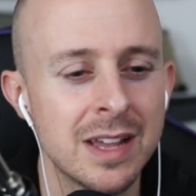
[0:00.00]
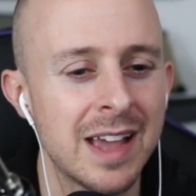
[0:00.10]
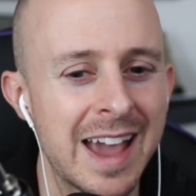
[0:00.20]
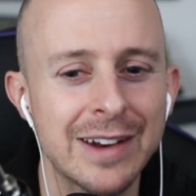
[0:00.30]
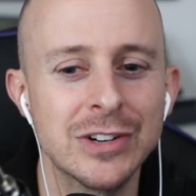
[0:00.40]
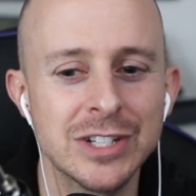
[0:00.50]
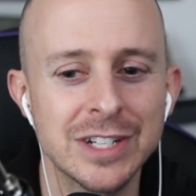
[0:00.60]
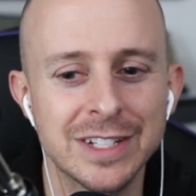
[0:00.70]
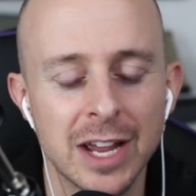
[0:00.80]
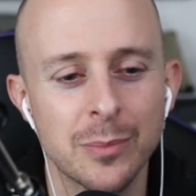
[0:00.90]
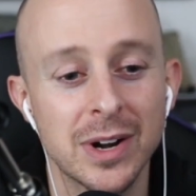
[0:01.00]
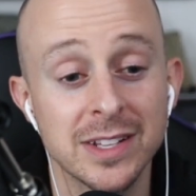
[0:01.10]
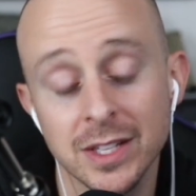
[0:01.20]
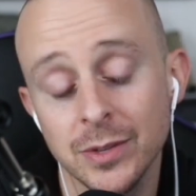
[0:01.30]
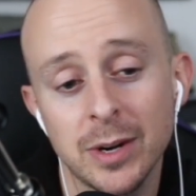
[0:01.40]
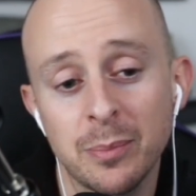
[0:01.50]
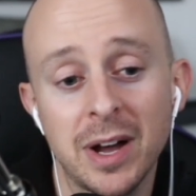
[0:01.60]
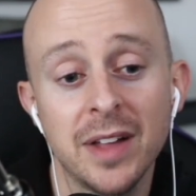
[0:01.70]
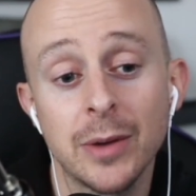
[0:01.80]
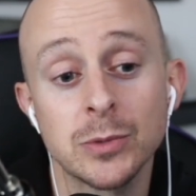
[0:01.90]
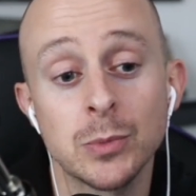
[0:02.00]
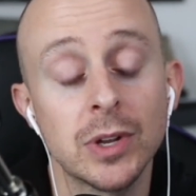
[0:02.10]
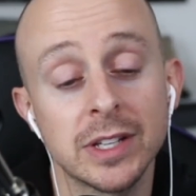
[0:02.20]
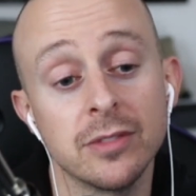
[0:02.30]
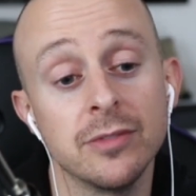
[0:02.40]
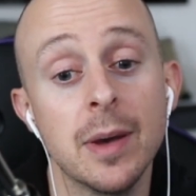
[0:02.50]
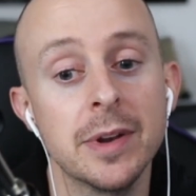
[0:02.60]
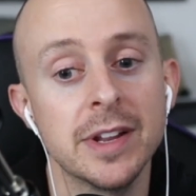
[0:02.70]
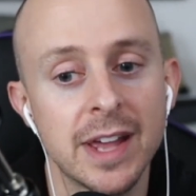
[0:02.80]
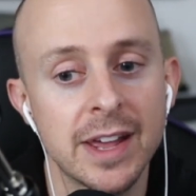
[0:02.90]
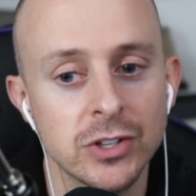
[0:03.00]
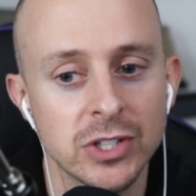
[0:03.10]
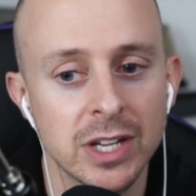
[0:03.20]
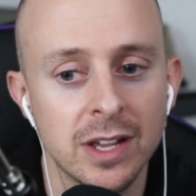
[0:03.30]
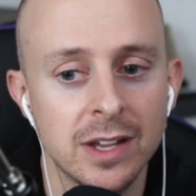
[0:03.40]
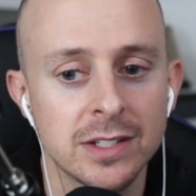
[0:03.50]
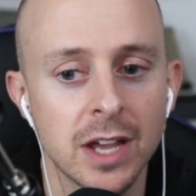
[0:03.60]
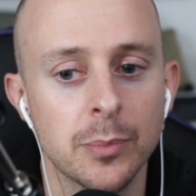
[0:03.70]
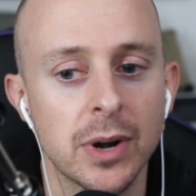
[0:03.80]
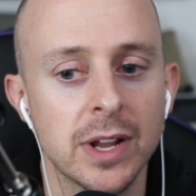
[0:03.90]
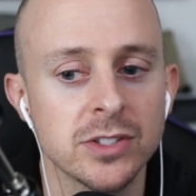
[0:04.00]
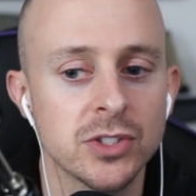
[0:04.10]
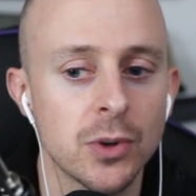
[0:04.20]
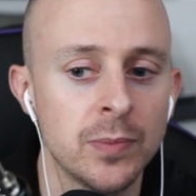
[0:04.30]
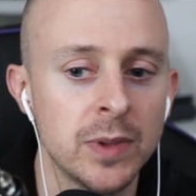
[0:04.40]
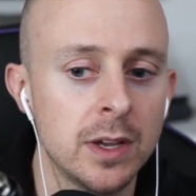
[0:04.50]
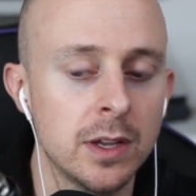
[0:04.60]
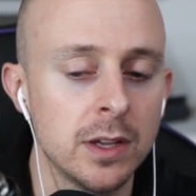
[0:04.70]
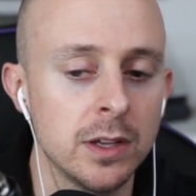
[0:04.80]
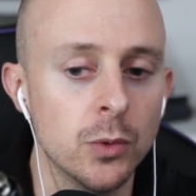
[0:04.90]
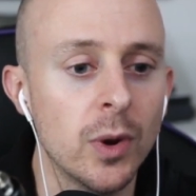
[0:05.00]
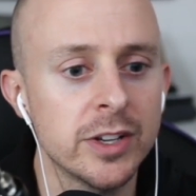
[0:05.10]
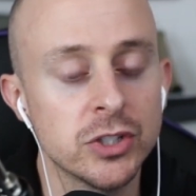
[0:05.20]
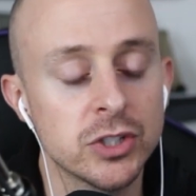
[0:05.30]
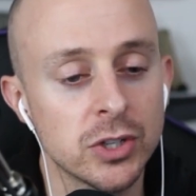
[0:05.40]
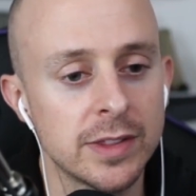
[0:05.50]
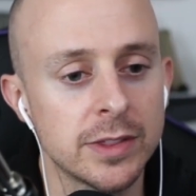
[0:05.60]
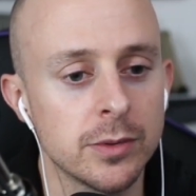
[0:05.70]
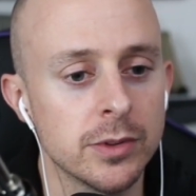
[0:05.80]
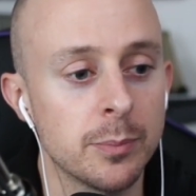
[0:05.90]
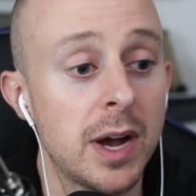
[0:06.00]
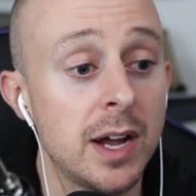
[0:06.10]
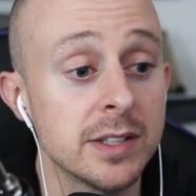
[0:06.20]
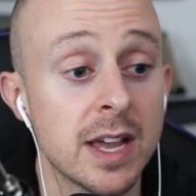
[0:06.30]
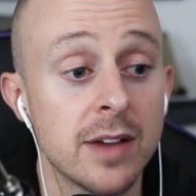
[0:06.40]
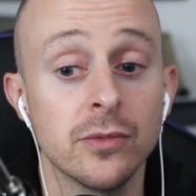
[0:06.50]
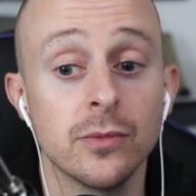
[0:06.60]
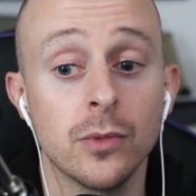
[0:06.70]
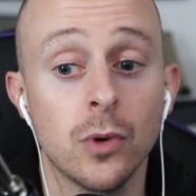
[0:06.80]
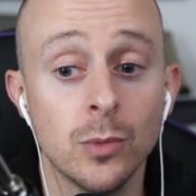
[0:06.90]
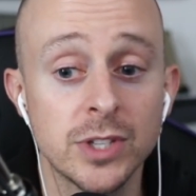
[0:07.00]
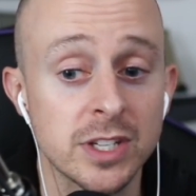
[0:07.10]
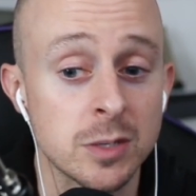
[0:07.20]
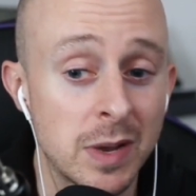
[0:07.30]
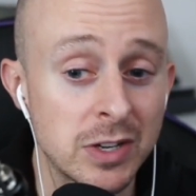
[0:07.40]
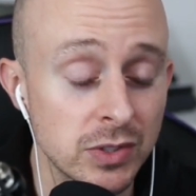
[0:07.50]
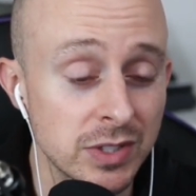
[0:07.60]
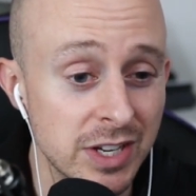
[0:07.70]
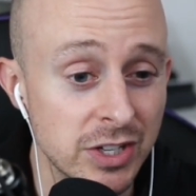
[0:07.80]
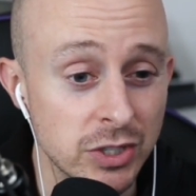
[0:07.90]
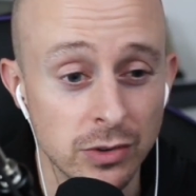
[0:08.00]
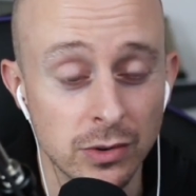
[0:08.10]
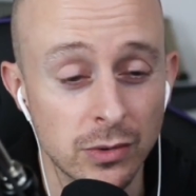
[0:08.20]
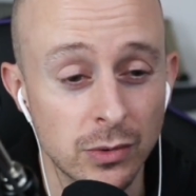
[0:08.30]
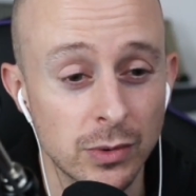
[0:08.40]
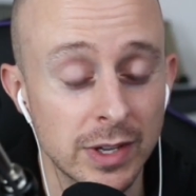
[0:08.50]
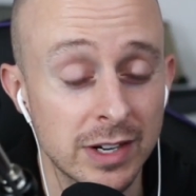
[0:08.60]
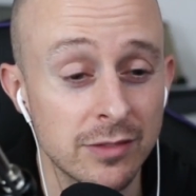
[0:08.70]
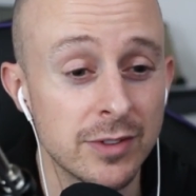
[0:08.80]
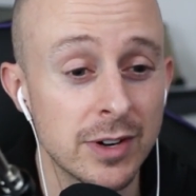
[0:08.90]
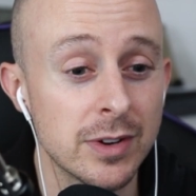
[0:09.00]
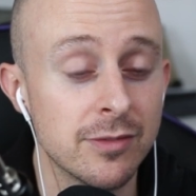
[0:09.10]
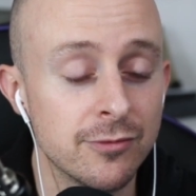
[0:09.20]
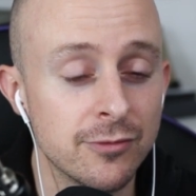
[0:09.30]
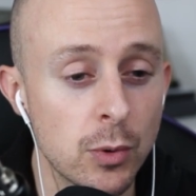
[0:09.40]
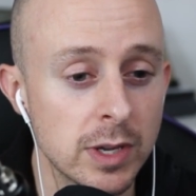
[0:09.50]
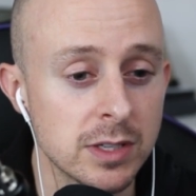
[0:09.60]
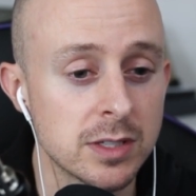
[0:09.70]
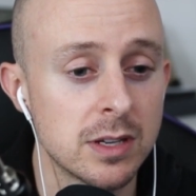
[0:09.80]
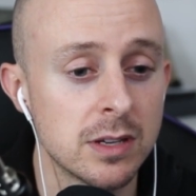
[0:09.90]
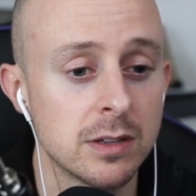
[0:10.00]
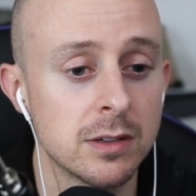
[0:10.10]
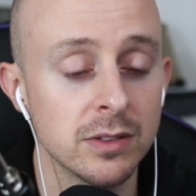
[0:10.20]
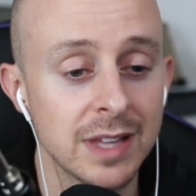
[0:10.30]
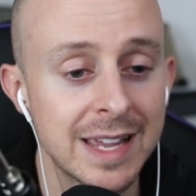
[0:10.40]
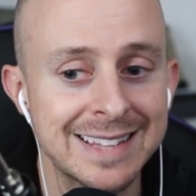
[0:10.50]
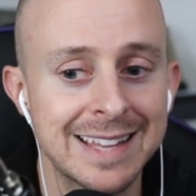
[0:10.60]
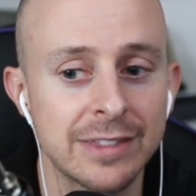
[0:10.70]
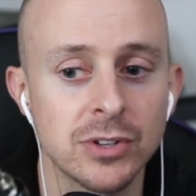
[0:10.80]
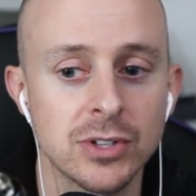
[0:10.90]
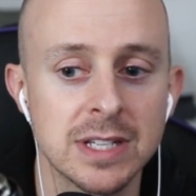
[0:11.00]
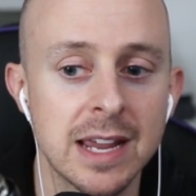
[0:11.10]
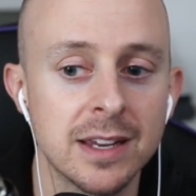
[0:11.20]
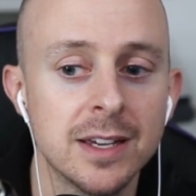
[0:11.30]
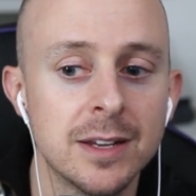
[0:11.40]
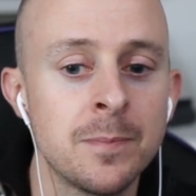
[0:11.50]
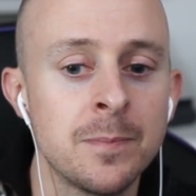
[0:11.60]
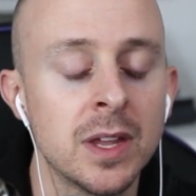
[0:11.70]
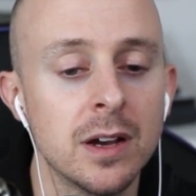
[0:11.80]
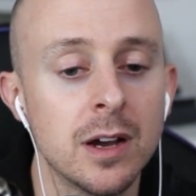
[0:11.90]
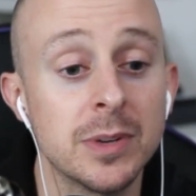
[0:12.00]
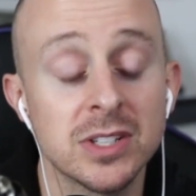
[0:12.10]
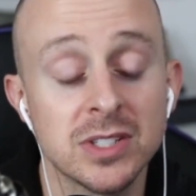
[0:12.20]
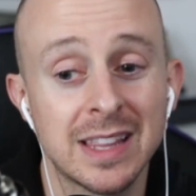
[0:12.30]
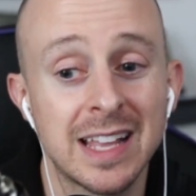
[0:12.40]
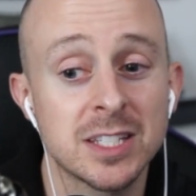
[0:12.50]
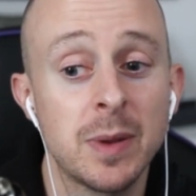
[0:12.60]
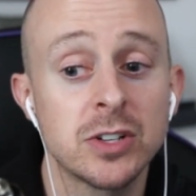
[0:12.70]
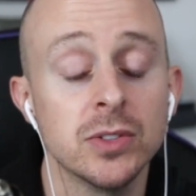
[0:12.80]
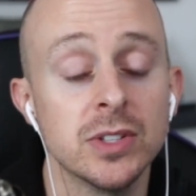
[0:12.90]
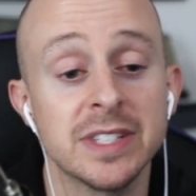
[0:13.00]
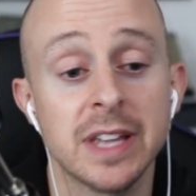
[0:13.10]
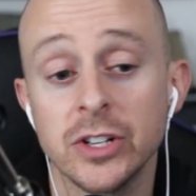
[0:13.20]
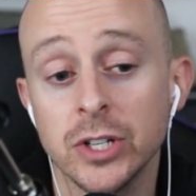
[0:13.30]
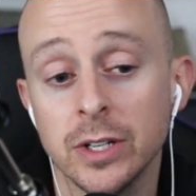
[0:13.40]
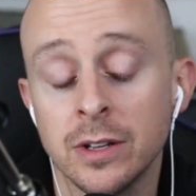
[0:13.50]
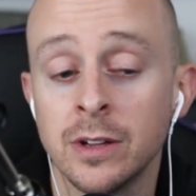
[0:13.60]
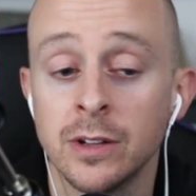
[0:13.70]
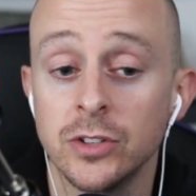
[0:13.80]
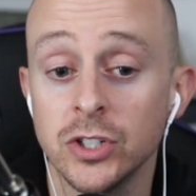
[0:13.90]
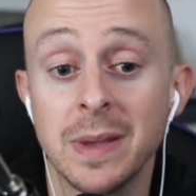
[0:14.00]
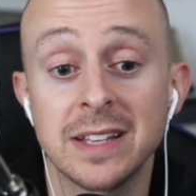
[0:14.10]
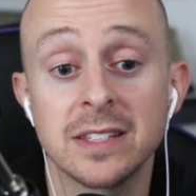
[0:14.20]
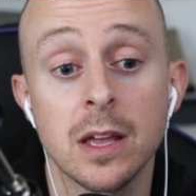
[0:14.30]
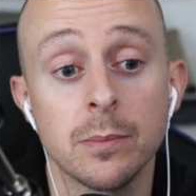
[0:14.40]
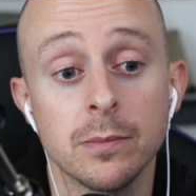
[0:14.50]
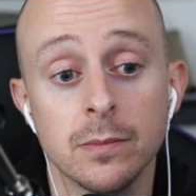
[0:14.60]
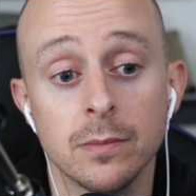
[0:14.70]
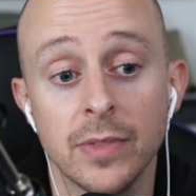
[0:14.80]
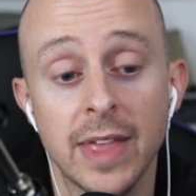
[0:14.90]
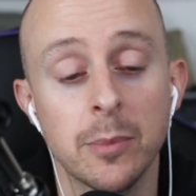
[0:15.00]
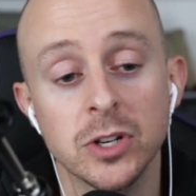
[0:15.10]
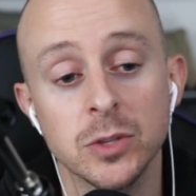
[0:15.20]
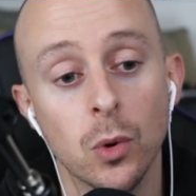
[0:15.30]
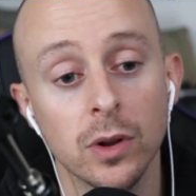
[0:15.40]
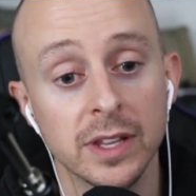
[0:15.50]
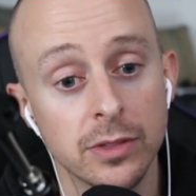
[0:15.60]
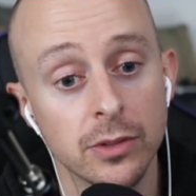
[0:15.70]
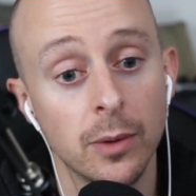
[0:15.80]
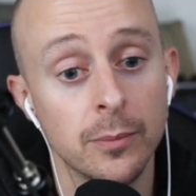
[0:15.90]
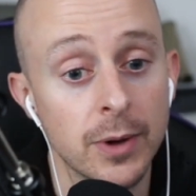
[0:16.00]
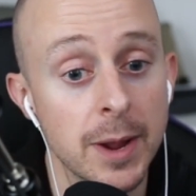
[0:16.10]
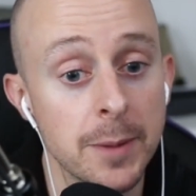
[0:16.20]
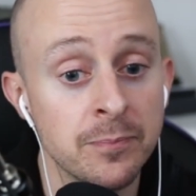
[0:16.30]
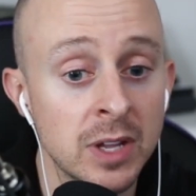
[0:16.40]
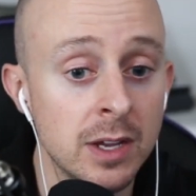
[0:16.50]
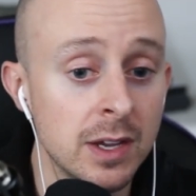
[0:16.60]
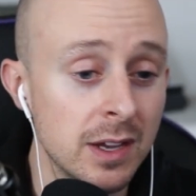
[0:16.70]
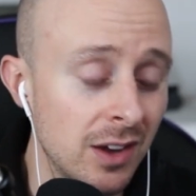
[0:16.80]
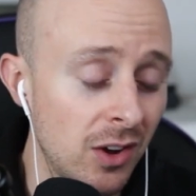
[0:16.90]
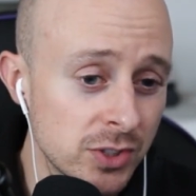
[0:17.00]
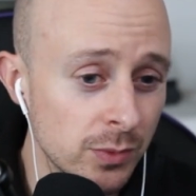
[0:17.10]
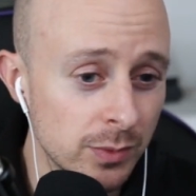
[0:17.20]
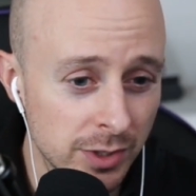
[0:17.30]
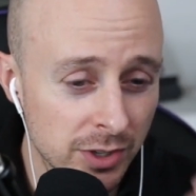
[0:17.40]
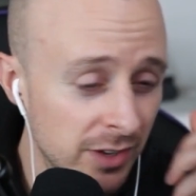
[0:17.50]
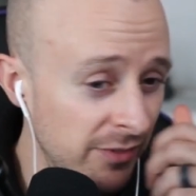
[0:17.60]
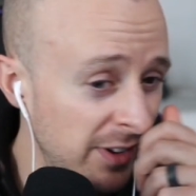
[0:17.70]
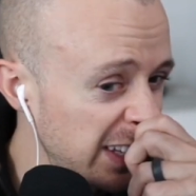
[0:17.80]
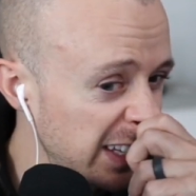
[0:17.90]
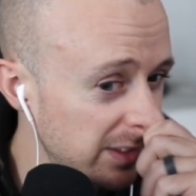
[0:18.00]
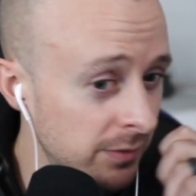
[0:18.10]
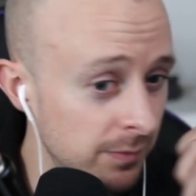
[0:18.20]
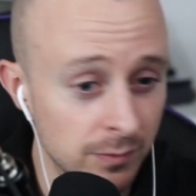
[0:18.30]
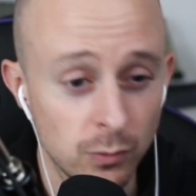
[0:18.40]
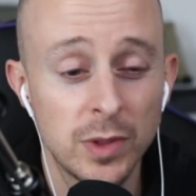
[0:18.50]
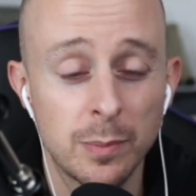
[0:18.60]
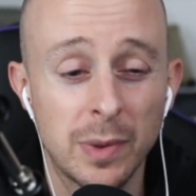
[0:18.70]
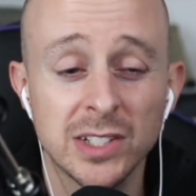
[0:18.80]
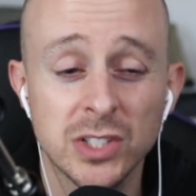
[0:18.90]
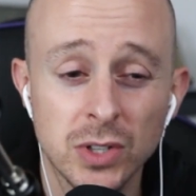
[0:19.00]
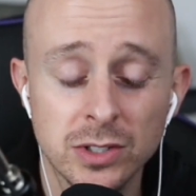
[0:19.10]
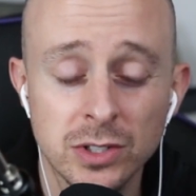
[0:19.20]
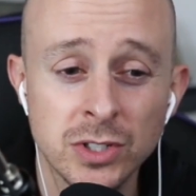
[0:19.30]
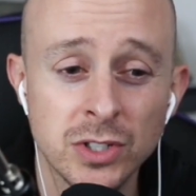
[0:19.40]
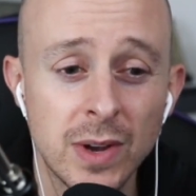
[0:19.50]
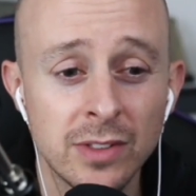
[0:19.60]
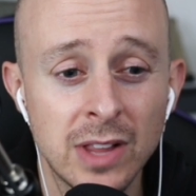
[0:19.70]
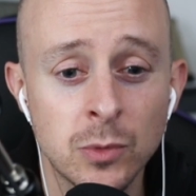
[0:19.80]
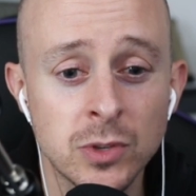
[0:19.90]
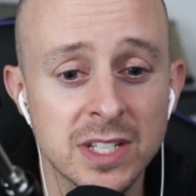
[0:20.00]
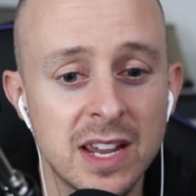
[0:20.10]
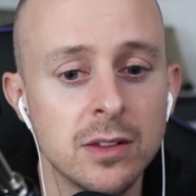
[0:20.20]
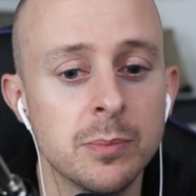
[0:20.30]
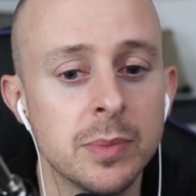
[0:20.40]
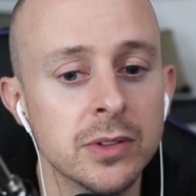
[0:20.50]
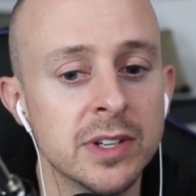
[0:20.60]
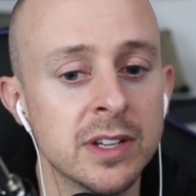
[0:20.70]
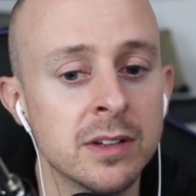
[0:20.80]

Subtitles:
energy type brands. And then we had a pod that was more like the feminine energy type brands. And so you want to ensure that the pods have almost like specialization or like a very focused lane that they're staying in, because like that specialization just makes them that much more lethal, right? Also, you're going to find that with pod structures, you have a lot more scalability